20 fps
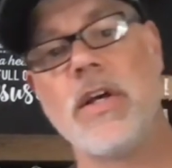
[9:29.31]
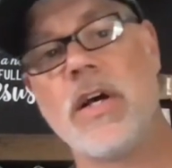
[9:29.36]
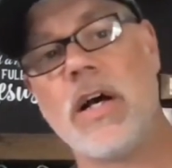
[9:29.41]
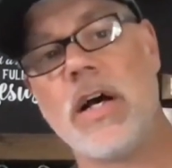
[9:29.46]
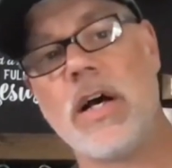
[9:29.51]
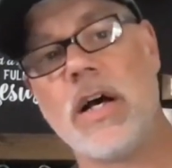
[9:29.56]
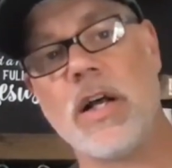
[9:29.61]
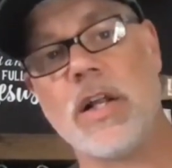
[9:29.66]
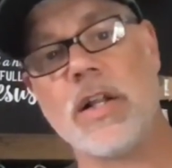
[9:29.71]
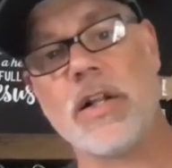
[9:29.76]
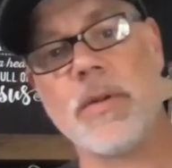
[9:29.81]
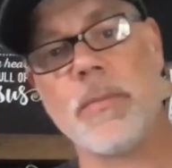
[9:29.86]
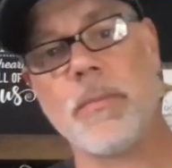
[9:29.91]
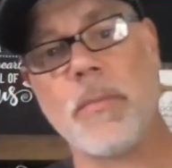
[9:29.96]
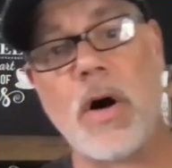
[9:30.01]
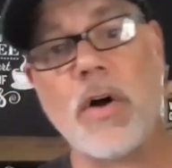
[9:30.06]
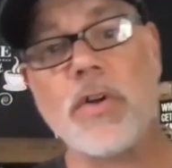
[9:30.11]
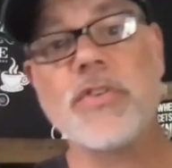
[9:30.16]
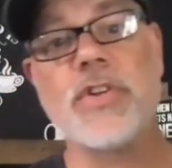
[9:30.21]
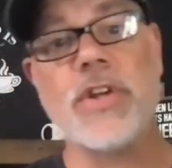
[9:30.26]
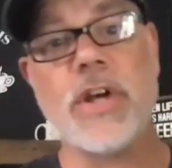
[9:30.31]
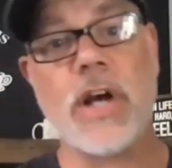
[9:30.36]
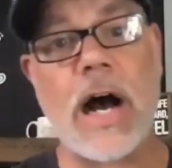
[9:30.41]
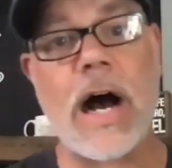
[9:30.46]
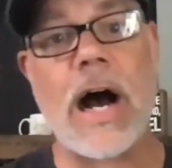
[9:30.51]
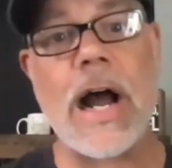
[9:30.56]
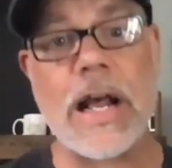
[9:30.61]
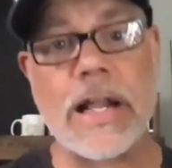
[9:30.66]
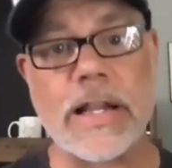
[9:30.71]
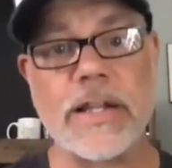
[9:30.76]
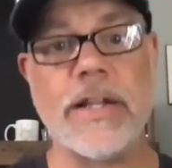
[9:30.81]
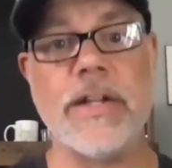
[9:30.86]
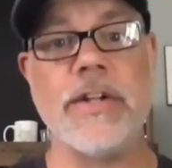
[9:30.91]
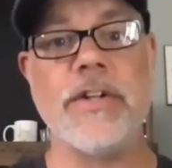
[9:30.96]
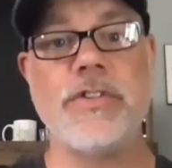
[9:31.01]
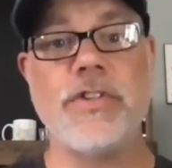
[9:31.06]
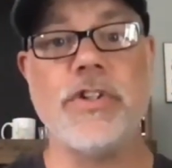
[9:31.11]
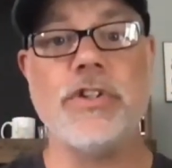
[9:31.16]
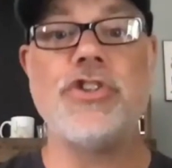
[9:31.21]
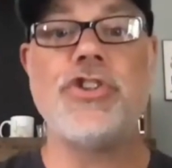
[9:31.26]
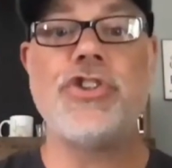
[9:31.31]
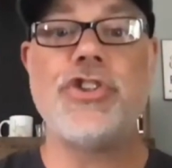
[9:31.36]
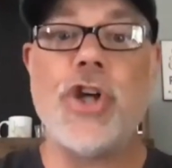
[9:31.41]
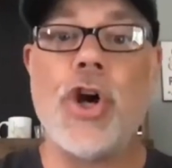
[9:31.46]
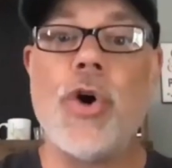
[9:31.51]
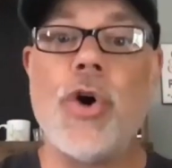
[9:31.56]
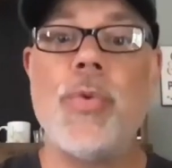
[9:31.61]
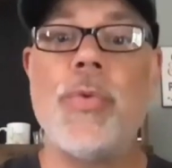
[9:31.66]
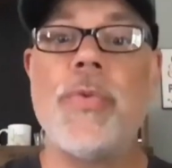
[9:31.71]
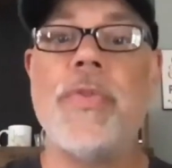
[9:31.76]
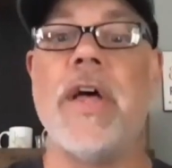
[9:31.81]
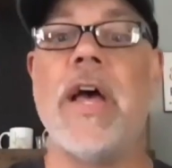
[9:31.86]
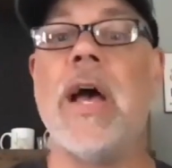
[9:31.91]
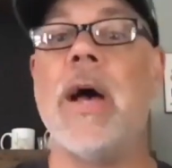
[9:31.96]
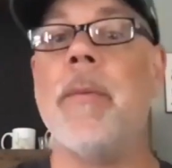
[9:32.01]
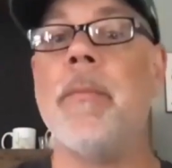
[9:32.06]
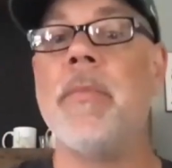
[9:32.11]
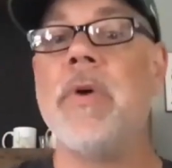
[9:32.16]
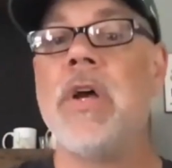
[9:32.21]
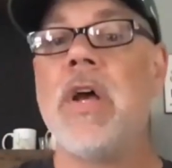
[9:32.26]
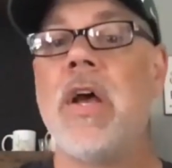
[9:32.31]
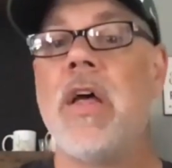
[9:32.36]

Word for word: uh, Malta island, to show them